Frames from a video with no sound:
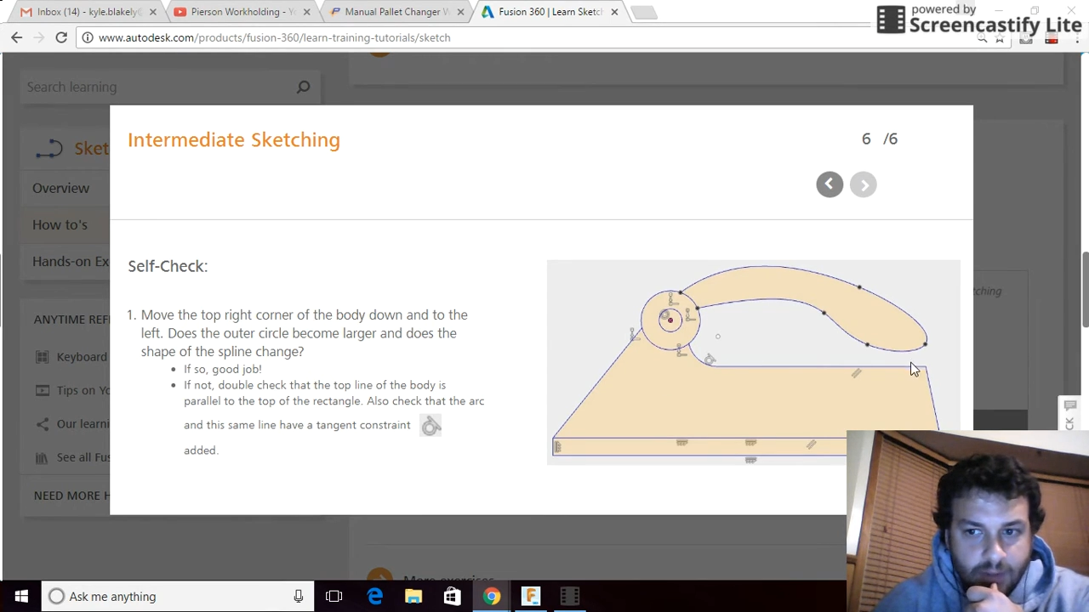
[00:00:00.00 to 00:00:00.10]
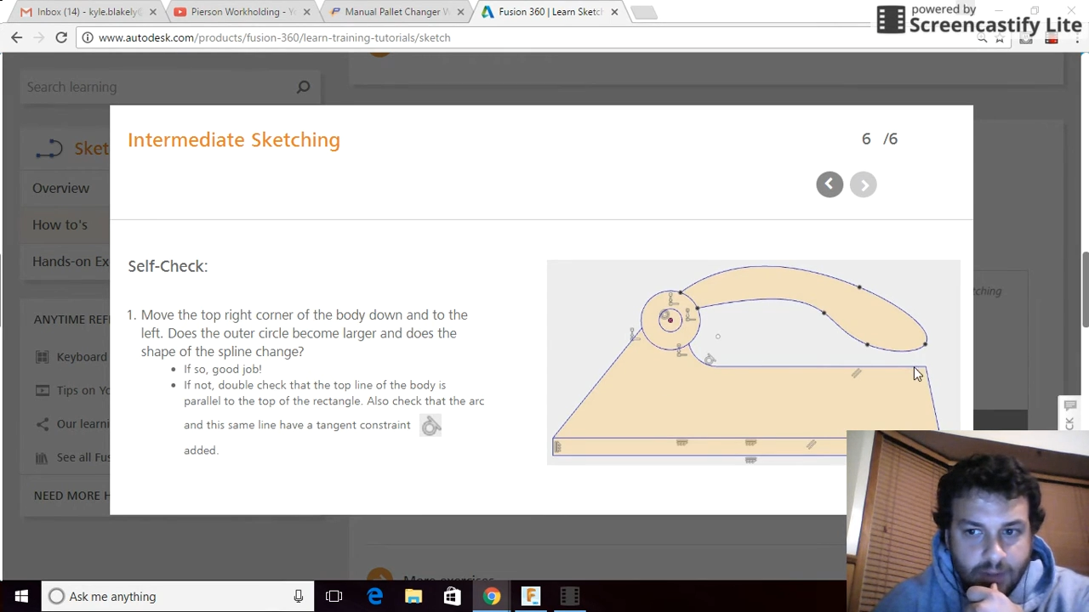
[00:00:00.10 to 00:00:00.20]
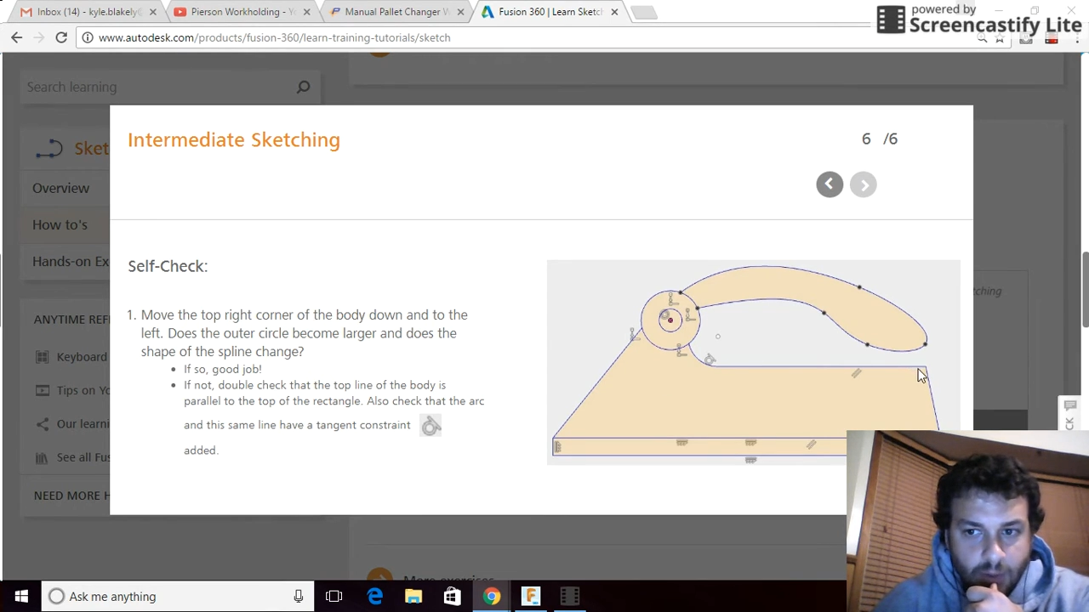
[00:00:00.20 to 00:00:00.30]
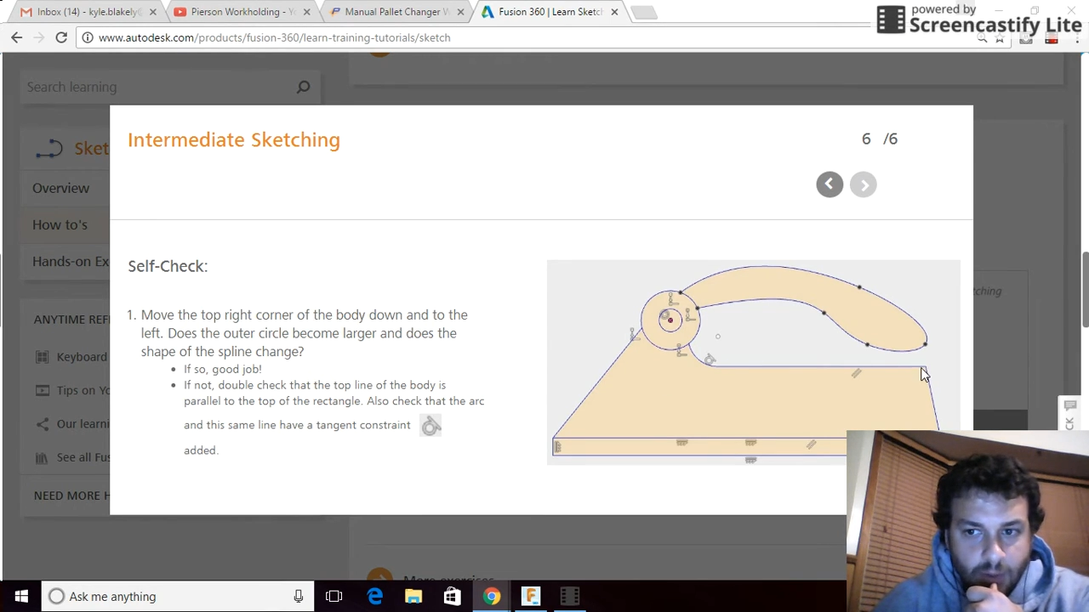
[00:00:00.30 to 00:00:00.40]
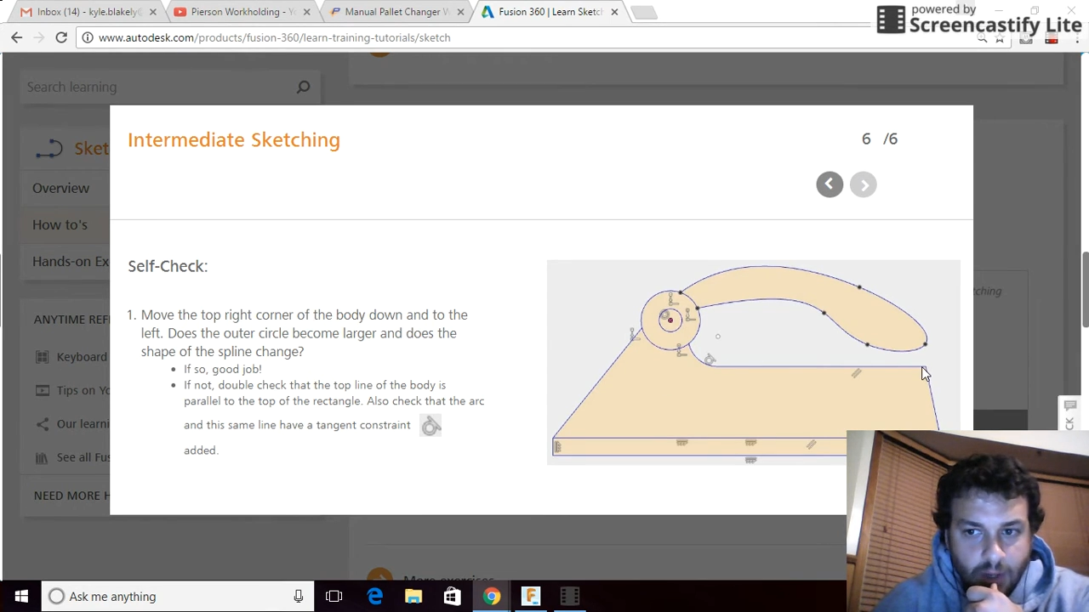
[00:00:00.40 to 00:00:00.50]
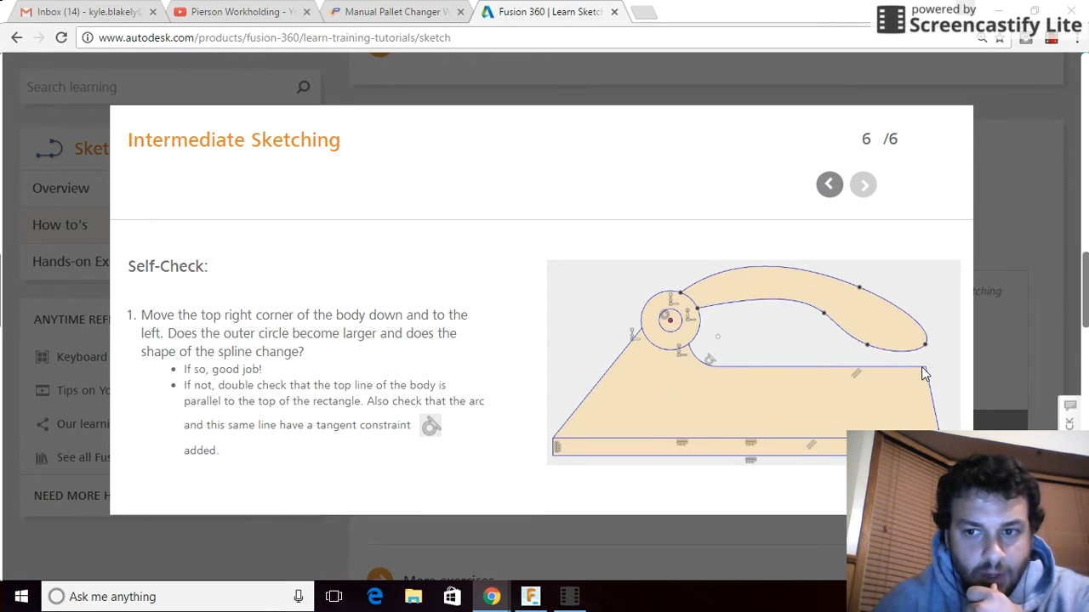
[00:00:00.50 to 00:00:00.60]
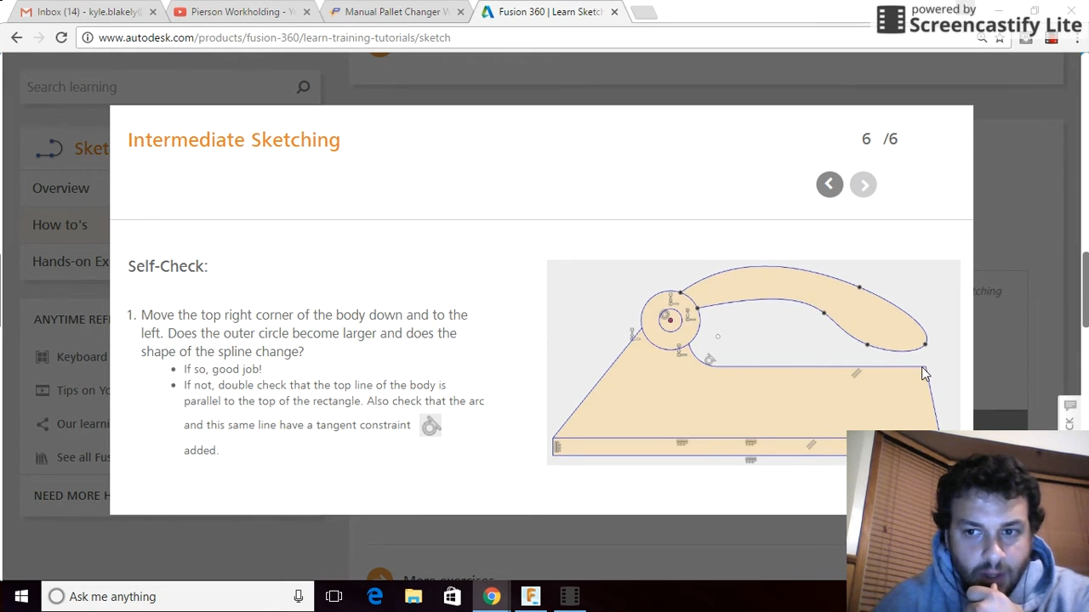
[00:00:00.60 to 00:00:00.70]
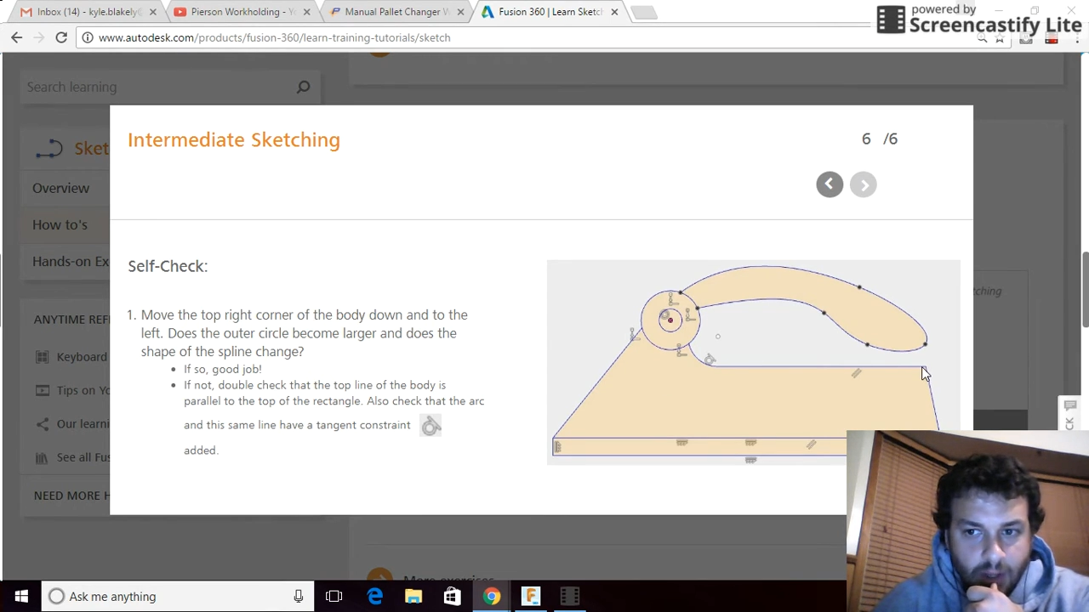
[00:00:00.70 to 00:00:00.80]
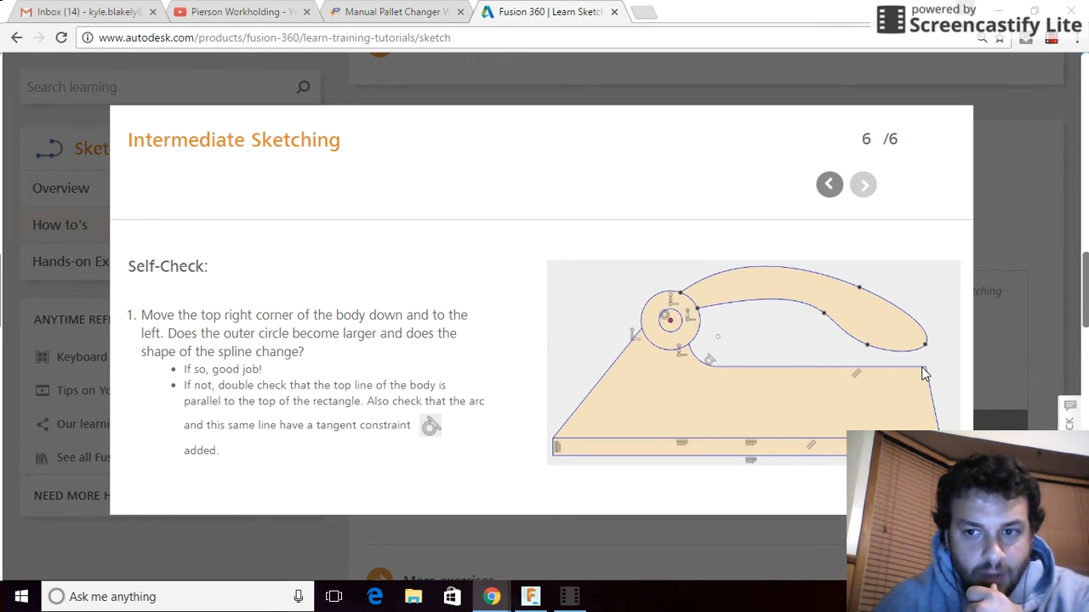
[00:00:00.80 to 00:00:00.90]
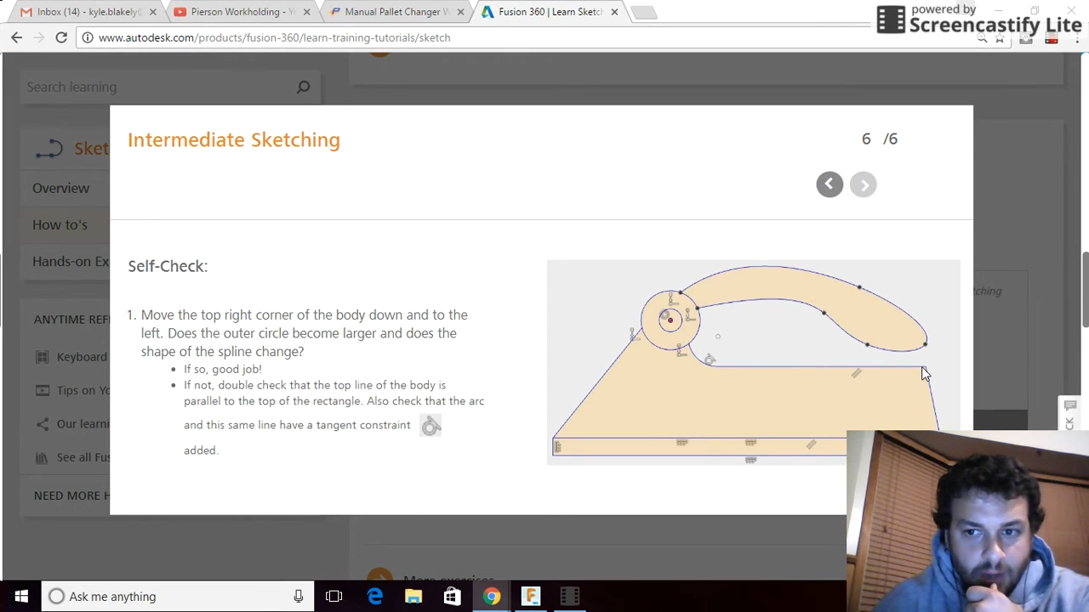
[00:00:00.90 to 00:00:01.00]
So we're going to
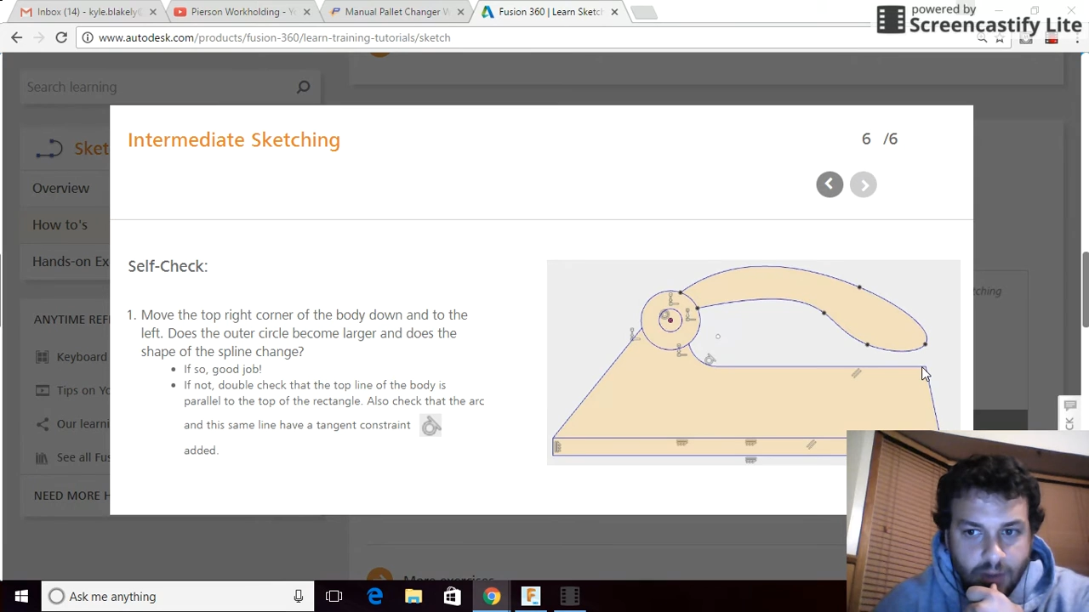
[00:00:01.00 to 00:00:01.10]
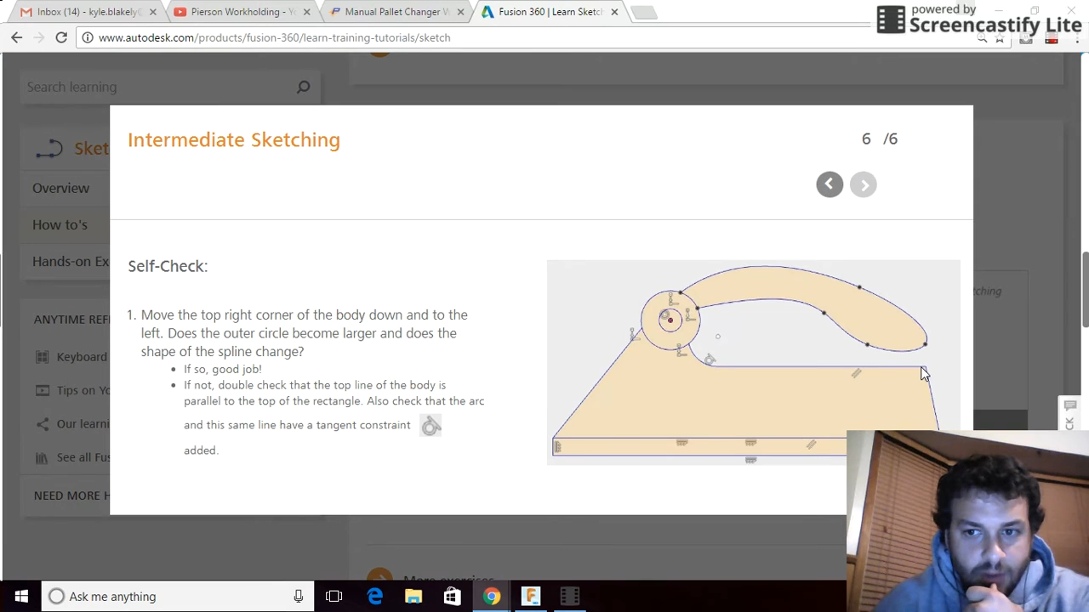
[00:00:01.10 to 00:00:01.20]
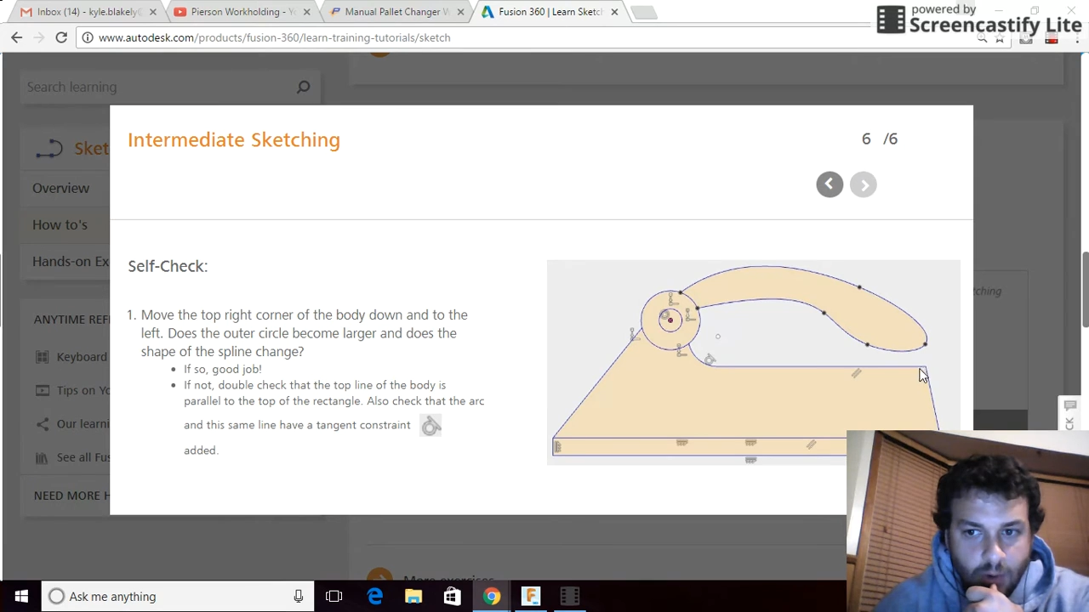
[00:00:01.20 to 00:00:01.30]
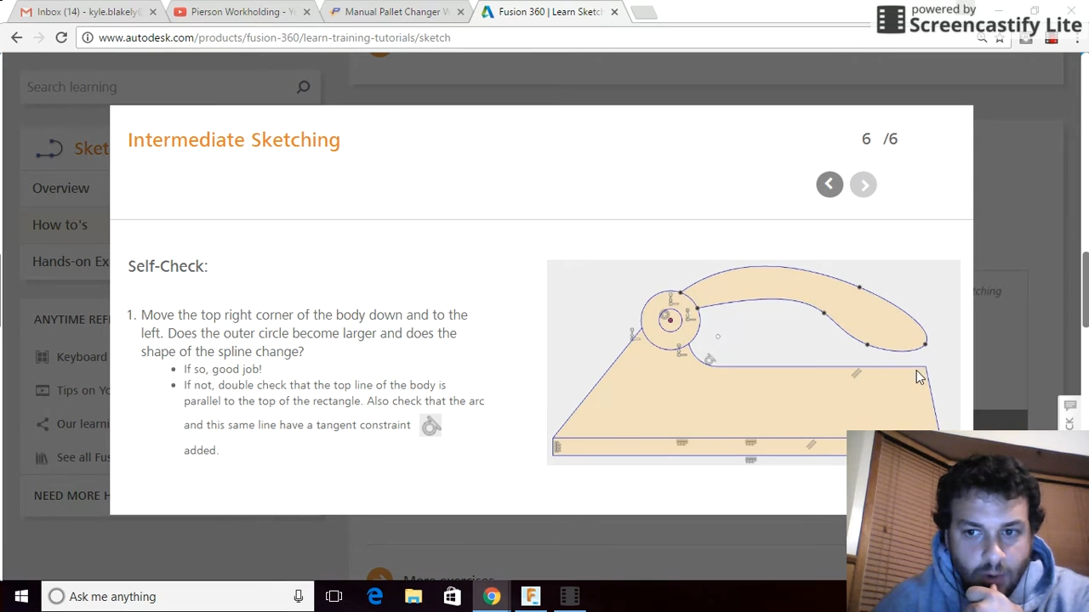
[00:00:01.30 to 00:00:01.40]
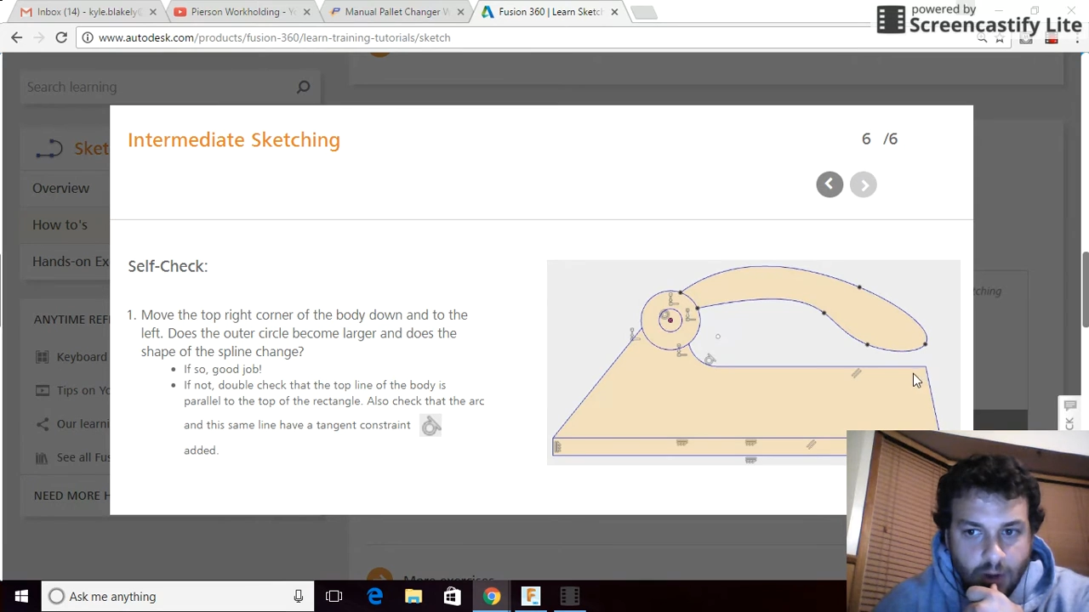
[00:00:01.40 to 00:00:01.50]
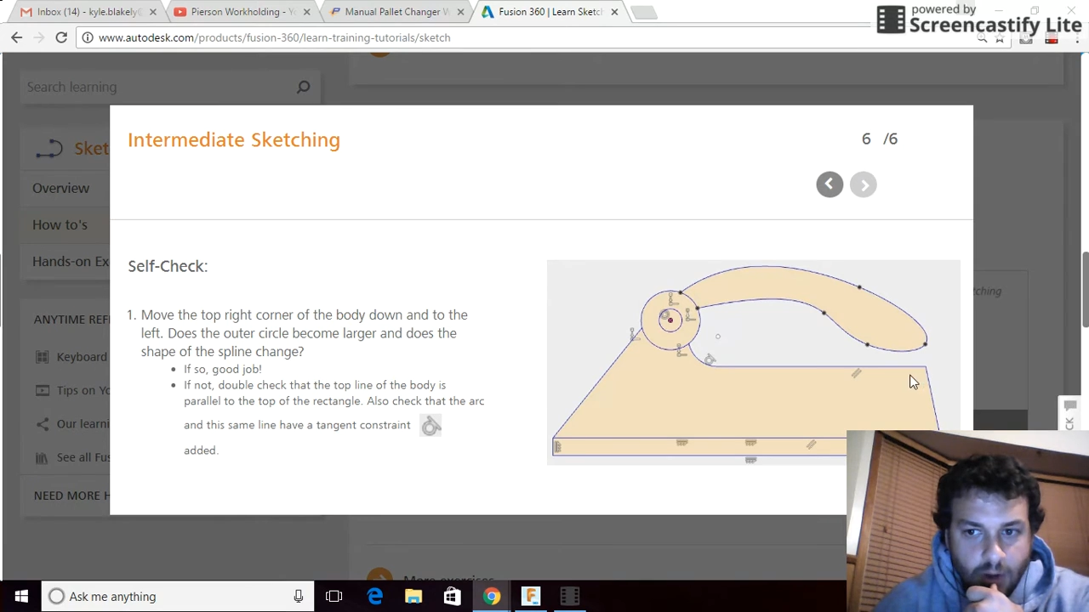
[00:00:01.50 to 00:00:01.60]
click on this corner